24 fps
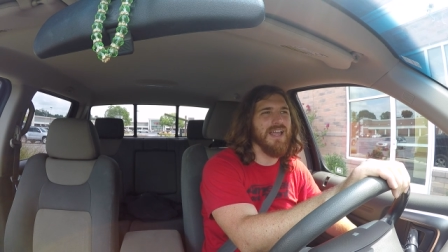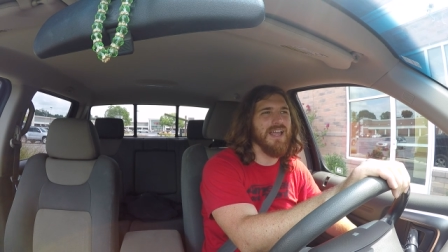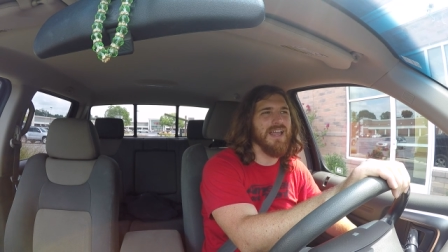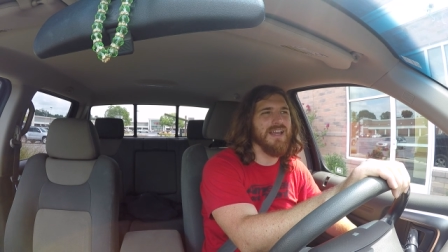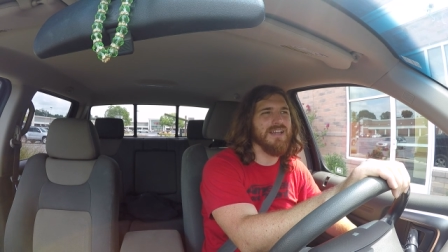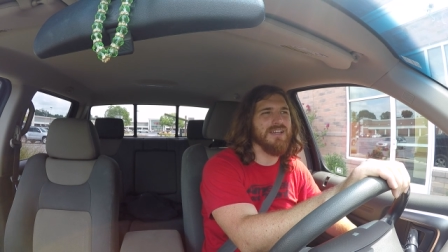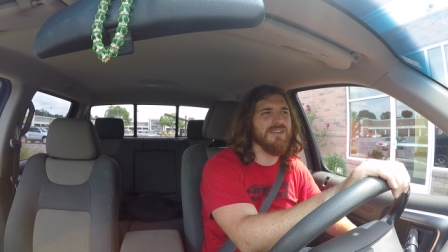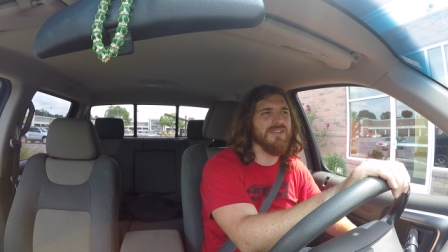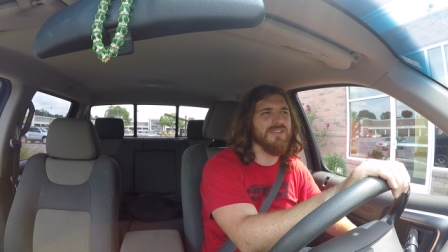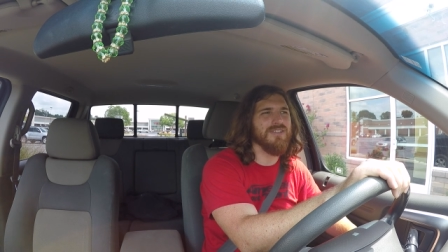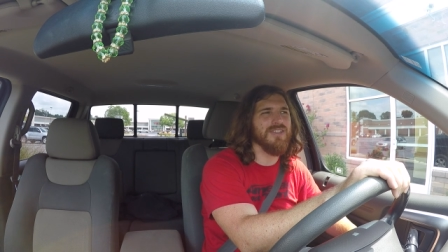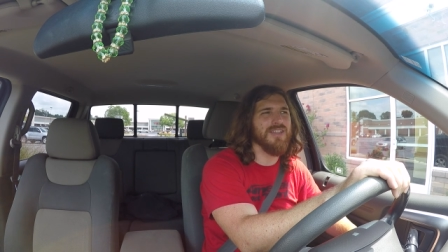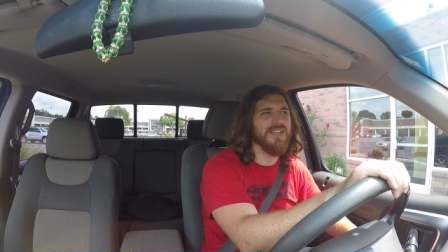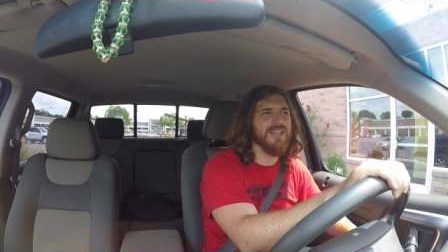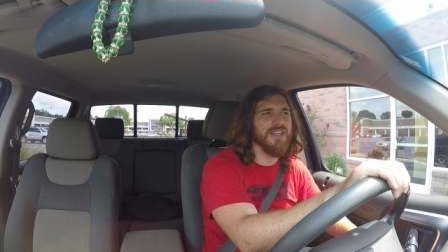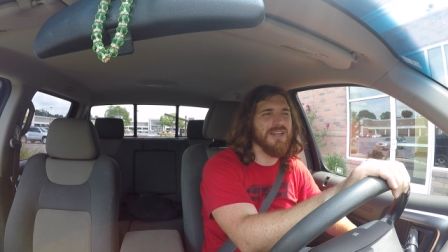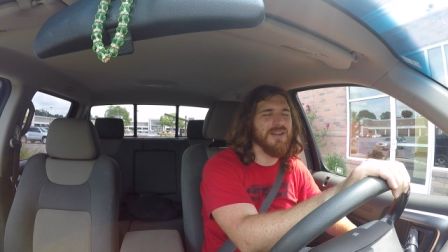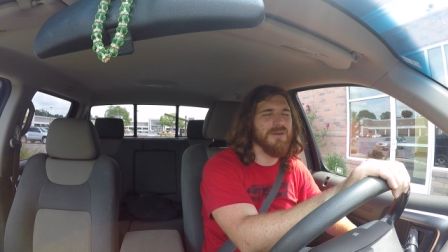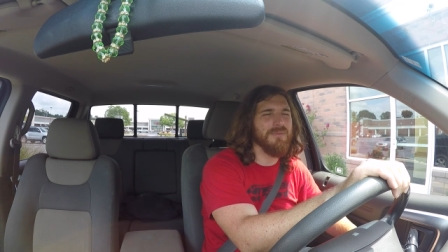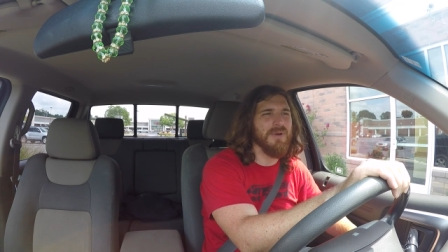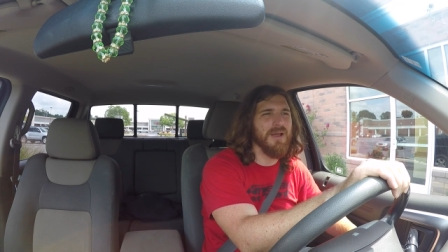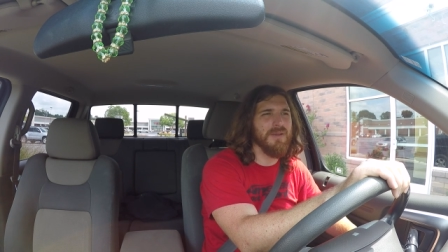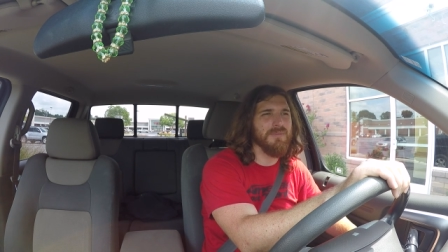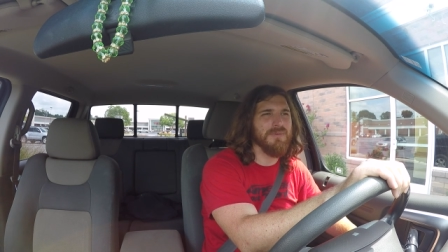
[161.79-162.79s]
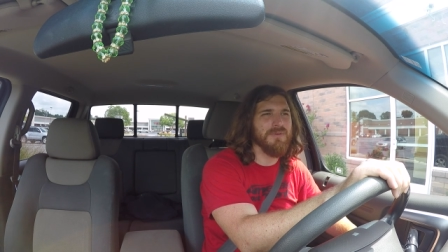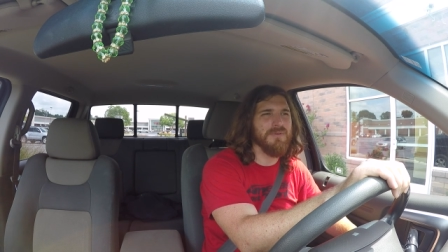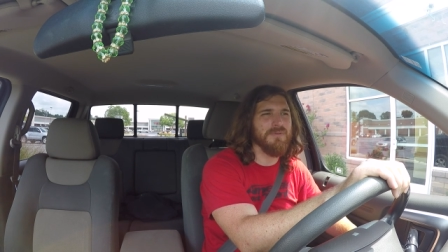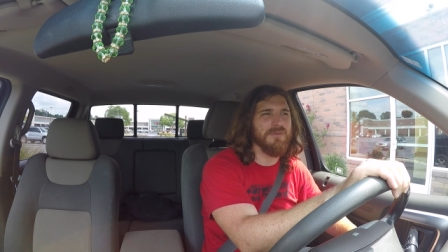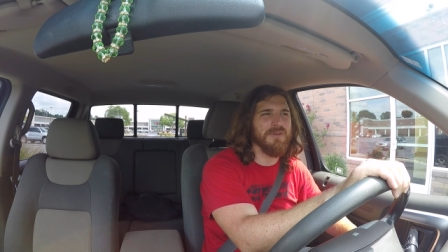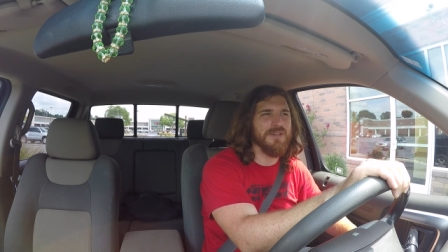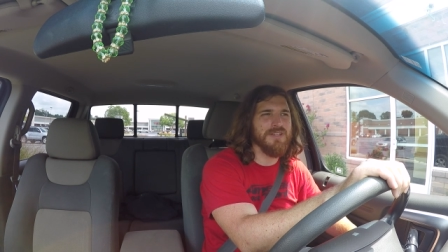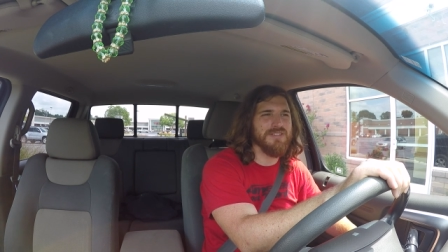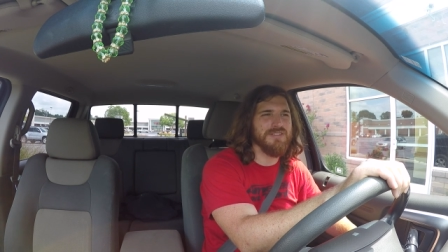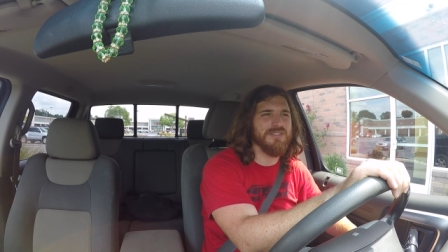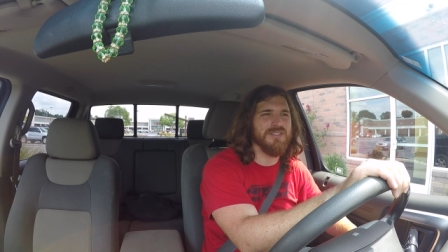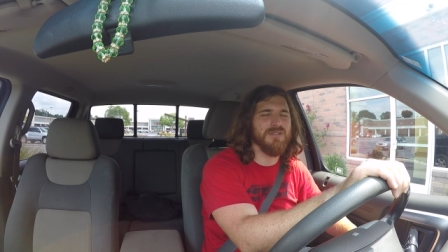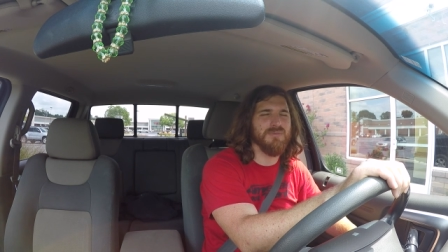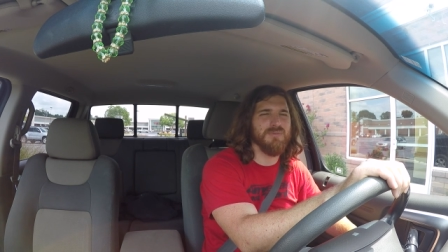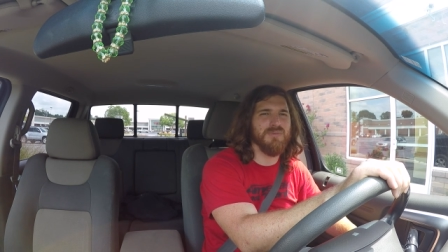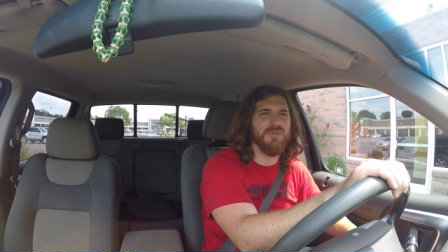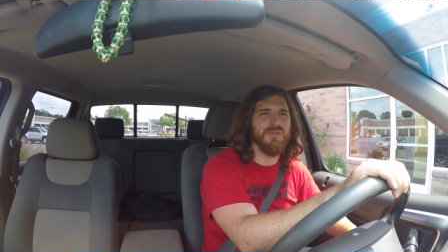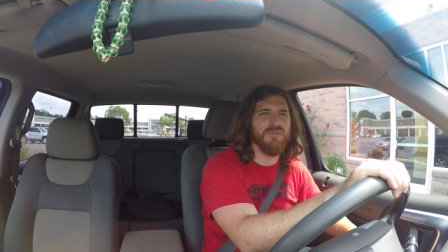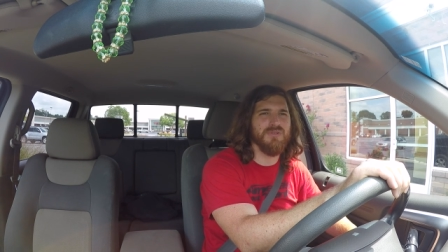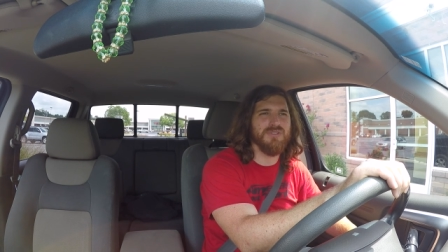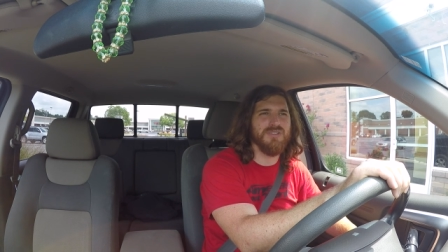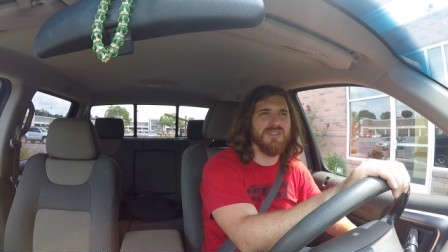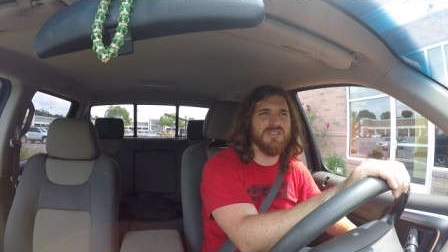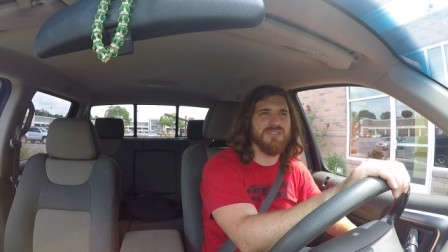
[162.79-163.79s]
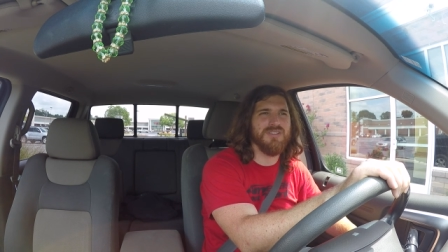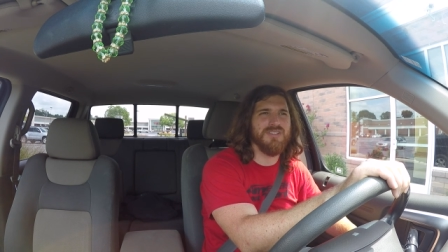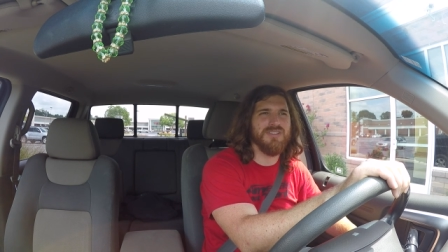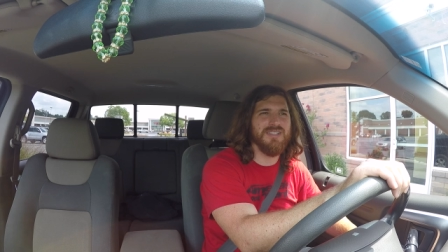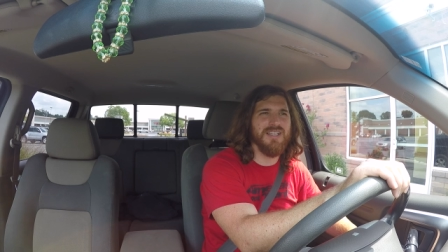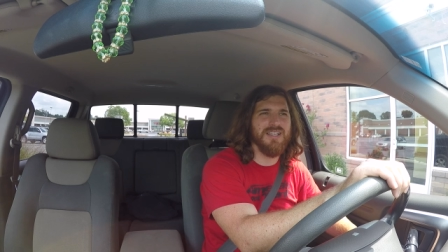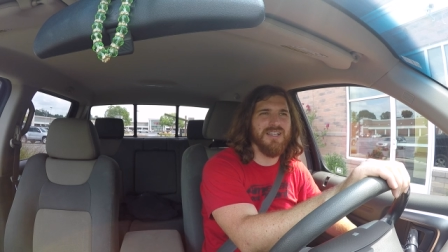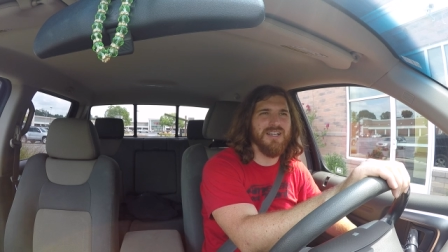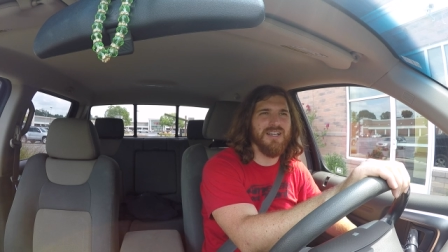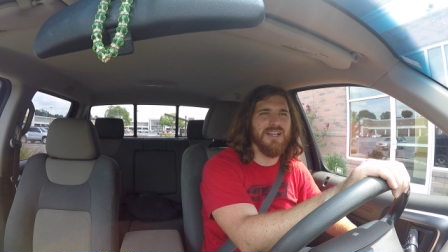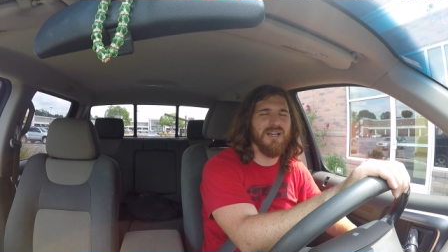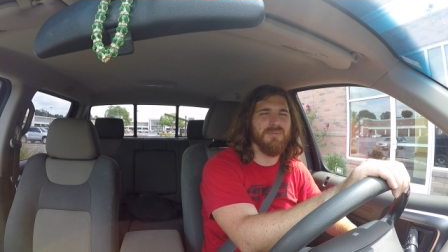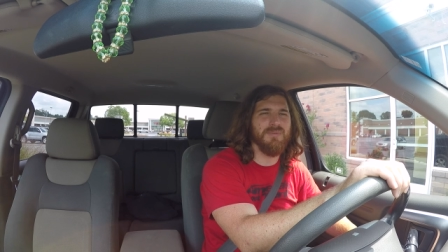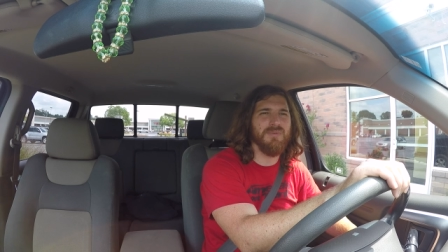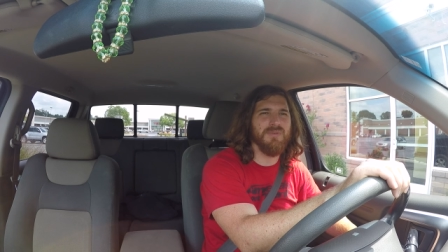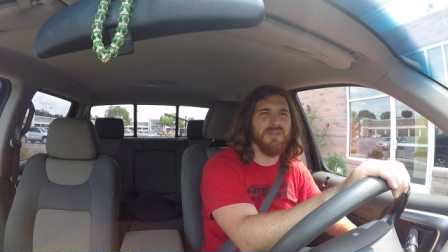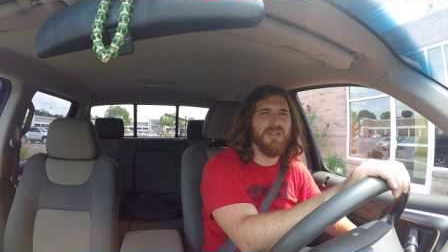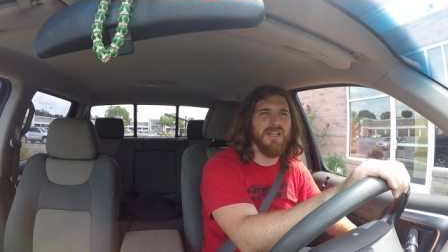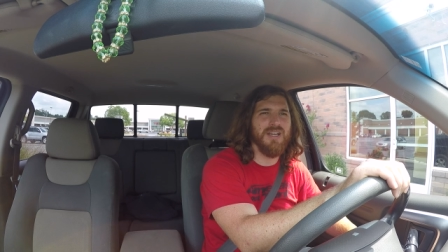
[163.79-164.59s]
and you're thinking it might be reasonable just to take a couple